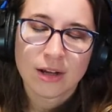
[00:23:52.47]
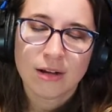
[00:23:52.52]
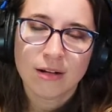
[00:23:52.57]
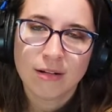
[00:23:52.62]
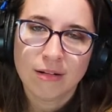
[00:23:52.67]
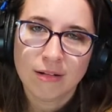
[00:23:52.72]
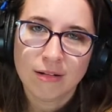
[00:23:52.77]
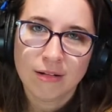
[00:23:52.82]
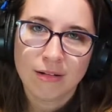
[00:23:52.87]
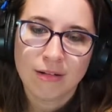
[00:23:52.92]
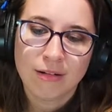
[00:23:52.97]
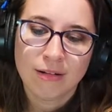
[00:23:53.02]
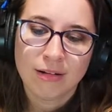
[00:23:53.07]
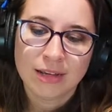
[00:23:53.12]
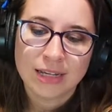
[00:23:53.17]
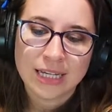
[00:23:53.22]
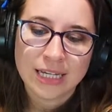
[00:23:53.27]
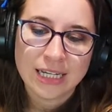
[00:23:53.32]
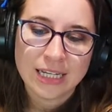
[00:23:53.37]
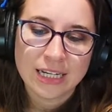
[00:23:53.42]

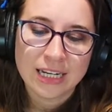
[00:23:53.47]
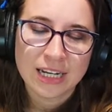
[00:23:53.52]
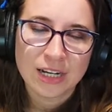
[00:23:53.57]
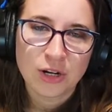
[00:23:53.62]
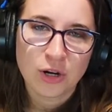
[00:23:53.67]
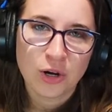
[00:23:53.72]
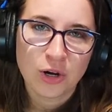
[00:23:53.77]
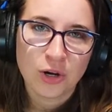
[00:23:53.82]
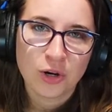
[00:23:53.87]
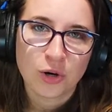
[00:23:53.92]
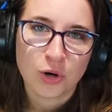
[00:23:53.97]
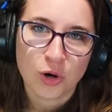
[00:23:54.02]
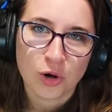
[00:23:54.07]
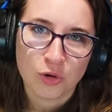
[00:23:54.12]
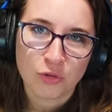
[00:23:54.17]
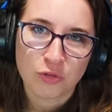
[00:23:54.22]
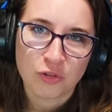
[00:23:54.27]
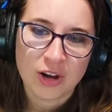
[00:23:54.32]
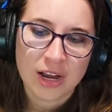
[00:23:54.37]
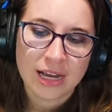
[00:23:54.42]
Oh, eating her
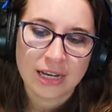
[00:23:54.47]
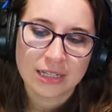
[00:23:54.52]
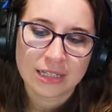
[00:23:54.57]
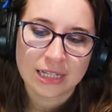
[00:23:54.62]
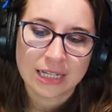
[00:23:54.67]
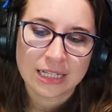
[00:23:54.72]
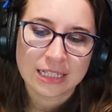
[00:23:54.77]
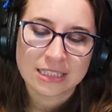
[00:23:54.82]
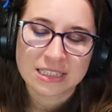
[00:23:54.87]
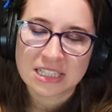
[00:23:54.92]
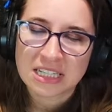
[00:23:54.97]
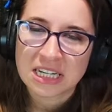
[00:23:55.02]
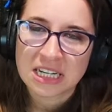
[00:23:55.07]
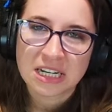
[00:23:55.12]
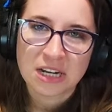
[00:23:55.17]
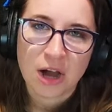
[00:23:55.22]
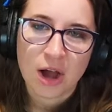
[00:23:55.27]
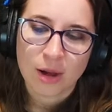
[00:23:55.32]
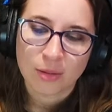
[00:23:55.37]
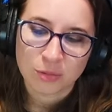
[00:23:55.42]
girlfriend isn't
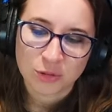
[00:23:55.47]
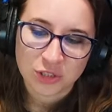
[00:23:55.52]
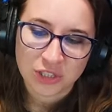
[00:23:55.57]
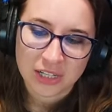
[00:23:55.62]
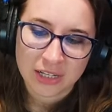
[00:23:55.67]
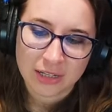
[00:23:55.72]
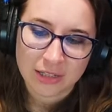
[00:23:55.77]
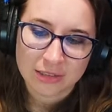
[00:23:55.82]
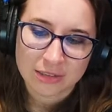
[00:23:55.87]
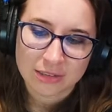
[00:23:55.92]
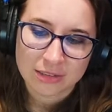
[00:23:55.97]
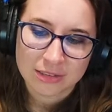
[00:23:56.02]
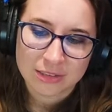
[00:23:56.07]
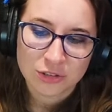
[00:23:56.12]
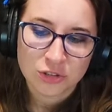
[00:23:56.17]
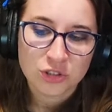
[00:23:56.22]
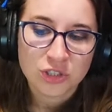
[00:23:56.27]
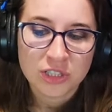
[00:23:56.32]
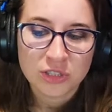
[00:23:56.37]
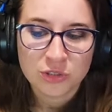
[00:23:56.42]
an option.
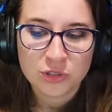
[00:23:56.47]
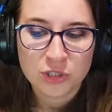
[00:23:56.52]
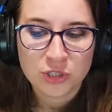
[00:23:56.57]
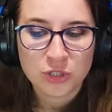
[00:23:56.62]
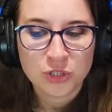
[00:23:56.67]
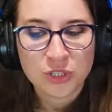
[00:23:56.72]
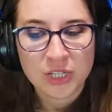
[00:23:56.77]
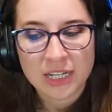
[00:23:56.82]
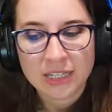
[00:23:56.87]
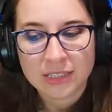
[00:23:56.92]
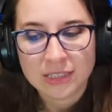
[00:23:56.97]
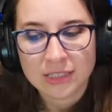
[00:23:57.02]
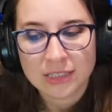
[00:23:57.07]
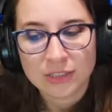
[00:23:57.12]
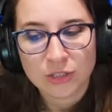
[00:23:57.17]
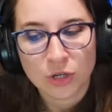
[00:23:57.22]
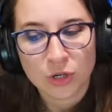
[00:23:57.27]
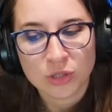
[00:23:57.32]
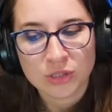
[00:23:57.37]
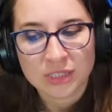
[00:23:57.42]
Shen
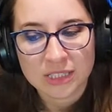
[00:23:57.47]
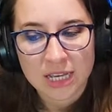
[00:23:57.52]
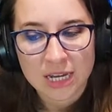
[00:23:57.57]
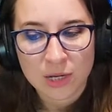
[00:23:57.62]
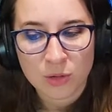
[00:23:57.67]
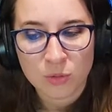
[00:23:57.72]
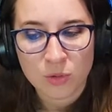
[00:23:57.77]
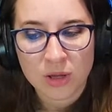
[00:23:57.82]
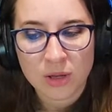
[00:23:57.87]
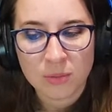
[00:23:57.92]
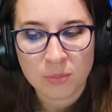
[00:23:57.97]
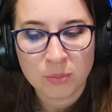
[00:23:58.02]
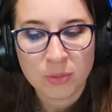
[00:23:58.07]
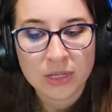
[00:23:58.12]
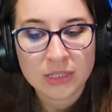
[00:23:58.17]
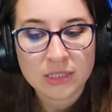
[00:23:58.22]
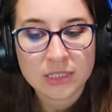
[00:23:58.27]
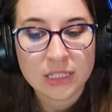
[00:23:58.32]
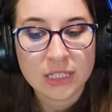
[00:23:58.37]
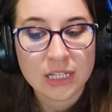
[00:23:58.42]
didn't curse anyone,
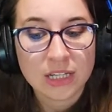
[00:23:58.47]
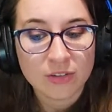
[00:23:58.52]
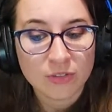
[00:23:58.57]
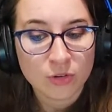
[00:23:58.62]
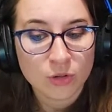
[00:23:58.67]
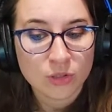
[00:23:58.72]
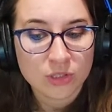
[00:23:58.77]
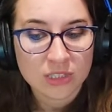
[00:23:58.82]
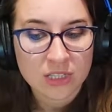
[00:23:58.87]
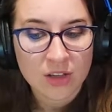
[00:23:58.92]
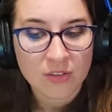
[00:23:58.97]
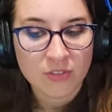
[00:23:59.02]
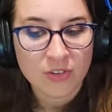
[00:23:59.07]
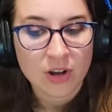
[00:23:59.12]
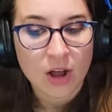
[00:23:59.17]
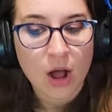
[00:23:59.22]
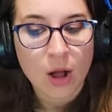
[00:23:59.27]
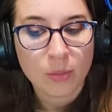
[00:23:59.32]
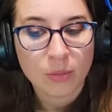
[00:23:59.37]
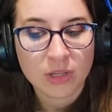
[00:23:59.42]
but to give herself
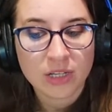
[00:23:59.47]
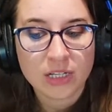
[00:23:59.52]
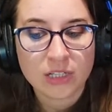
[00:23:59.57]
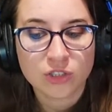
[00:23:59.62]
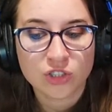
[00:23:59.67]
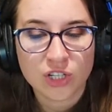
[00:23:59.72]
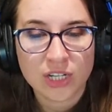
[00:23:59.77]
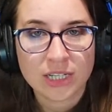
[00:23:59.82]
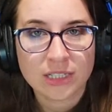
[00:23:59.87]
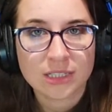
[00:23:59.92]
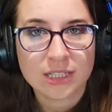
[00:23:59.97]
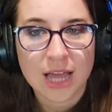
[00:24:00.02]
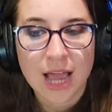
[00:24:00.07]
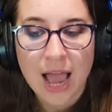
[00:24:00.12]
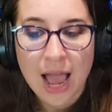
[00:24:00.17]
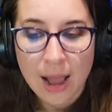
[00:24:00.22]
and Homily a chance at